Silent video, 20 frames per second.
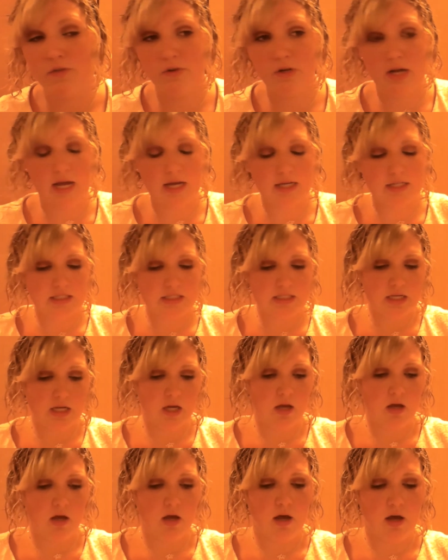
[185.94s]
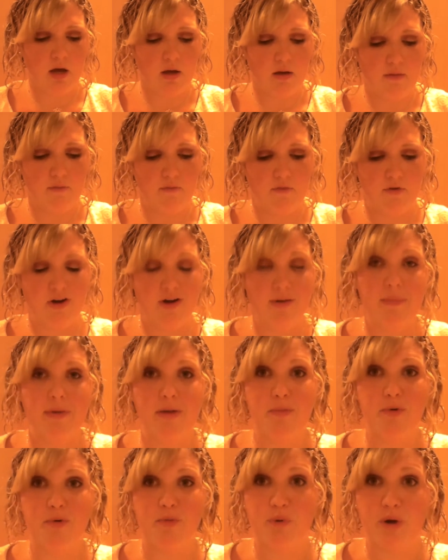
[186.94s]
for guests. Um, very
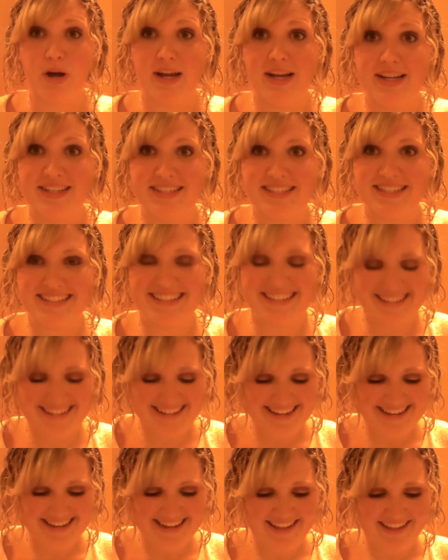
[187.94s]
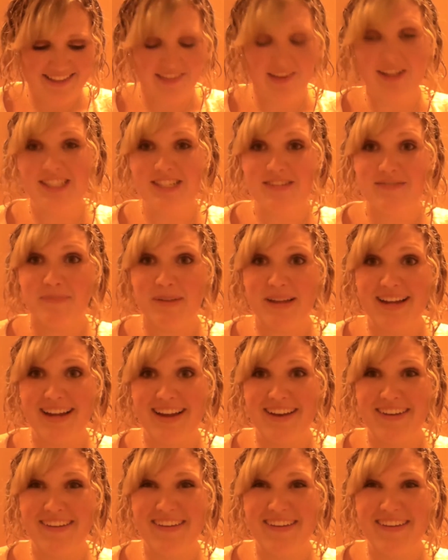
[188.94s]
minimal breaks, lots of bingo.